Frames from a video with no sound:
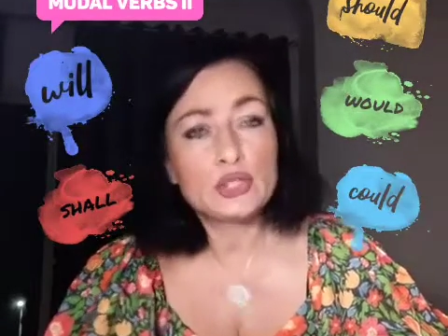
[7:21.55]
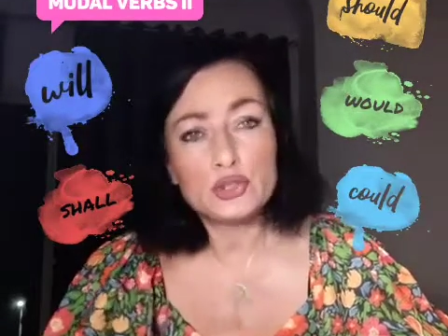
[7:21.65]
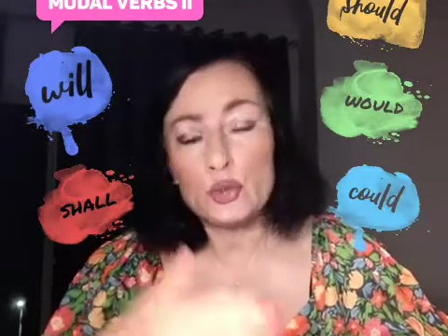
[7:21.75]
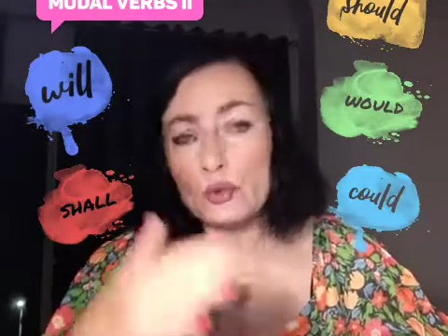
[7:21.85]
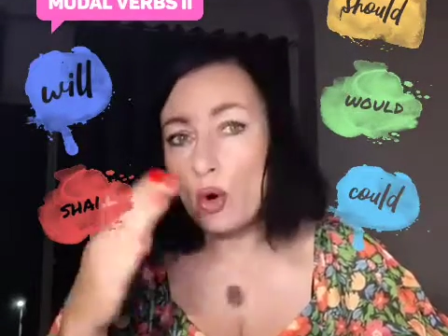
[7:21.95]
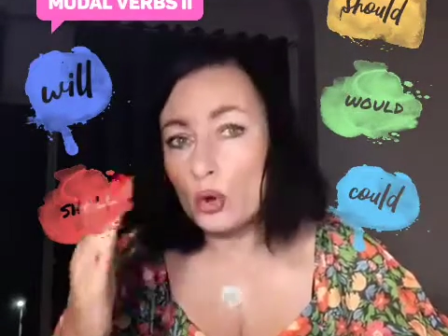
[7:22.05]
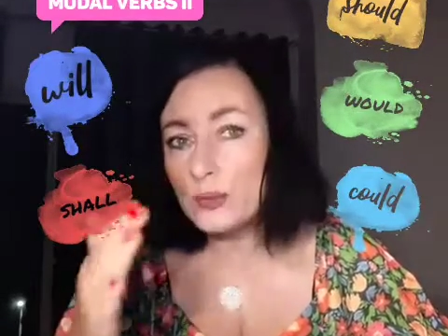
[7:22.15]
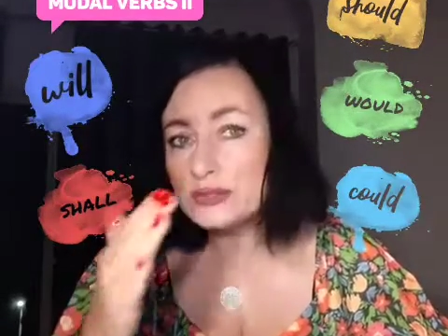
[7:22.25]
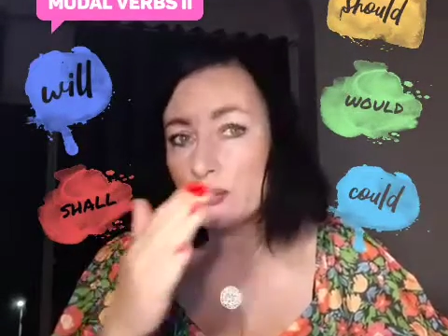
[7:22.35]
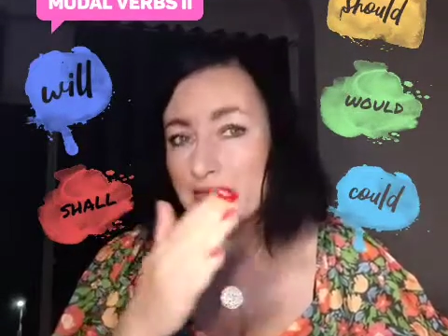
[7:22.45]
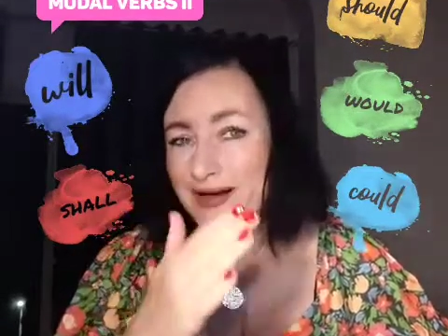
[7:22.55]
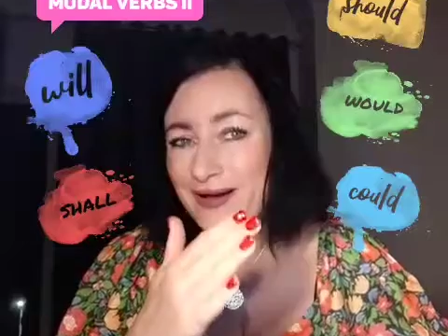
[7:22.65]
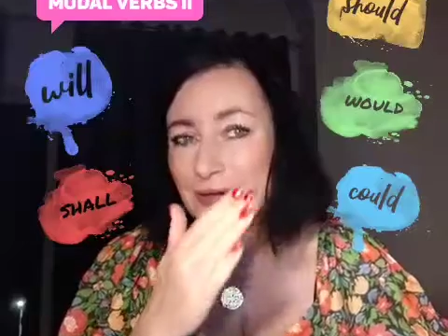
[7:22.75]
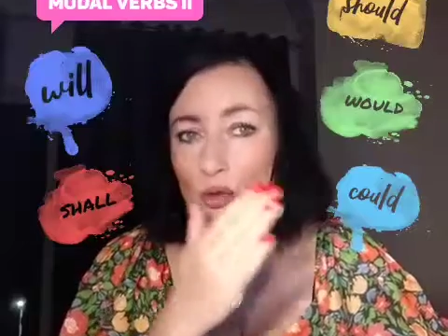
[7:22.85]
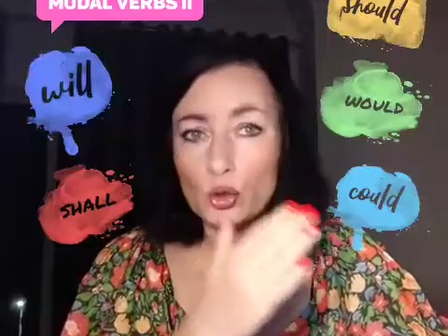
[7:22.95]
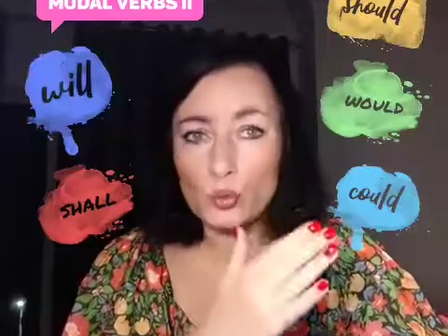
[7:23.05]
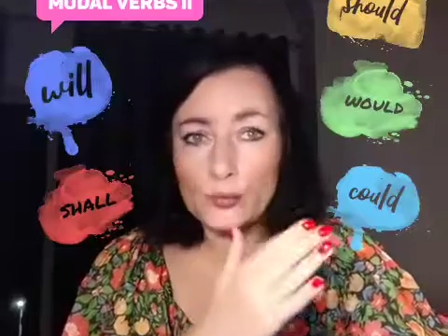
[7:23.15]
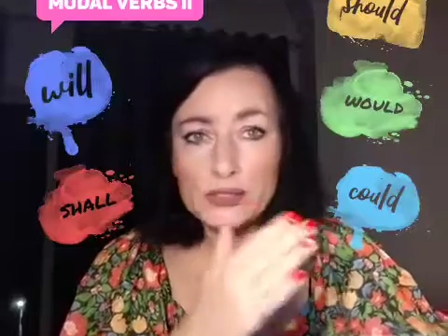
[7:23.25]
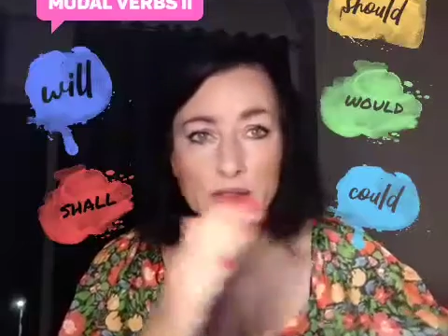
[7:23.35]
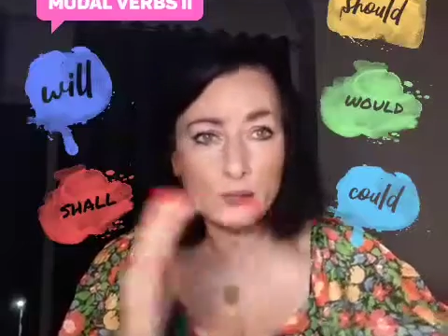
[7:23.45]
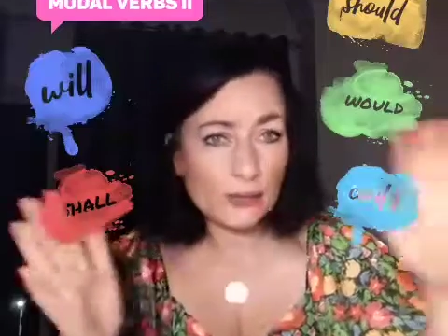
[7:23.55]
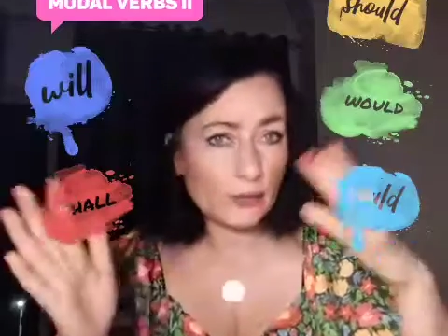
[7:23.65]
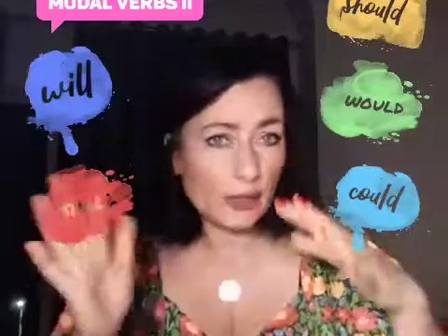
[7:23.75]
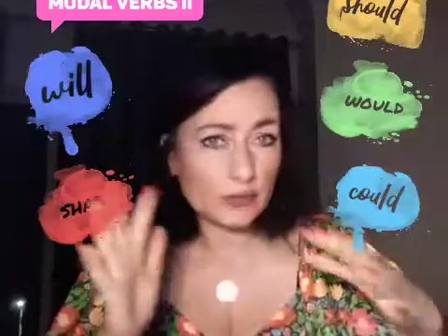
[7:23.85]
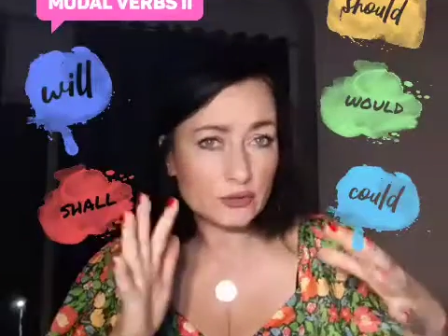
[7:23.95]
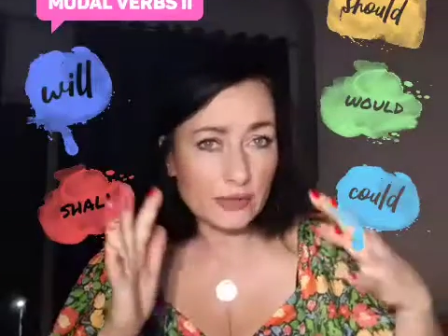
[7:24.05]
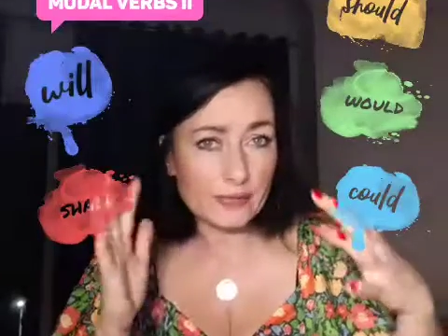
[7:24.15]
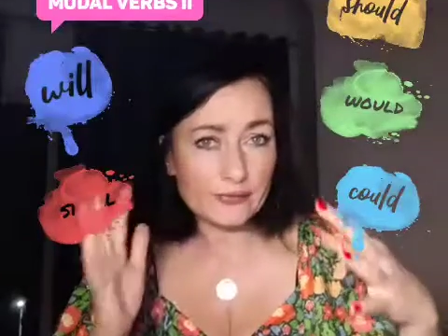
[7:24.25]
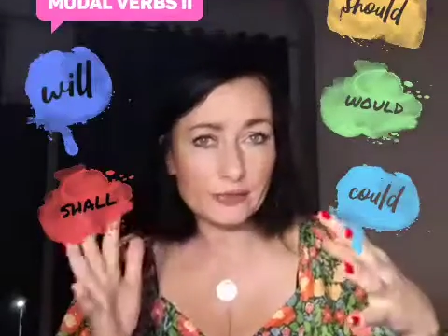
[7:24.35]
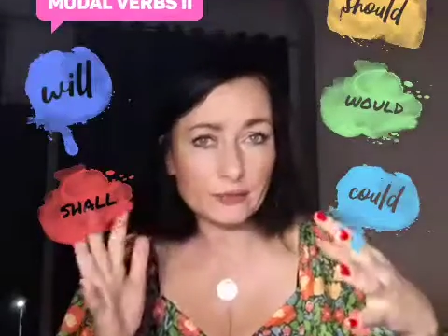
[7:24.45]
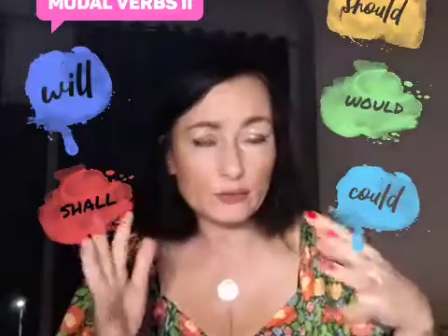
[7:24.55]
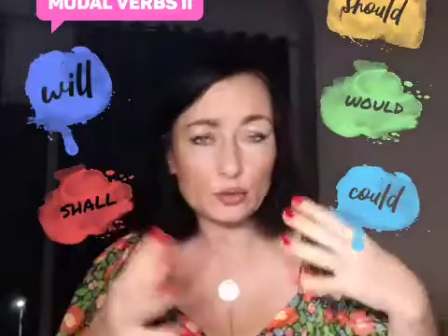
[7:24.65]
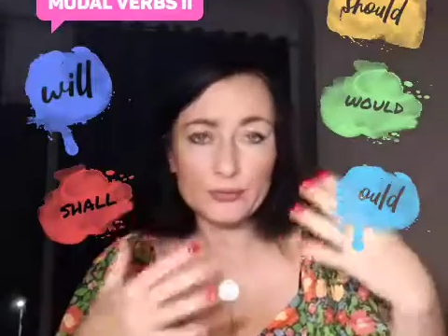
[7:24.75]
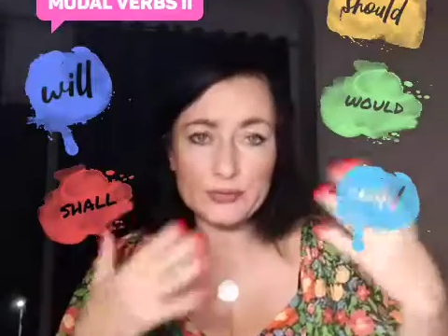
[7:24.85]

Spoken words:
So always with I or we when we are together in the group,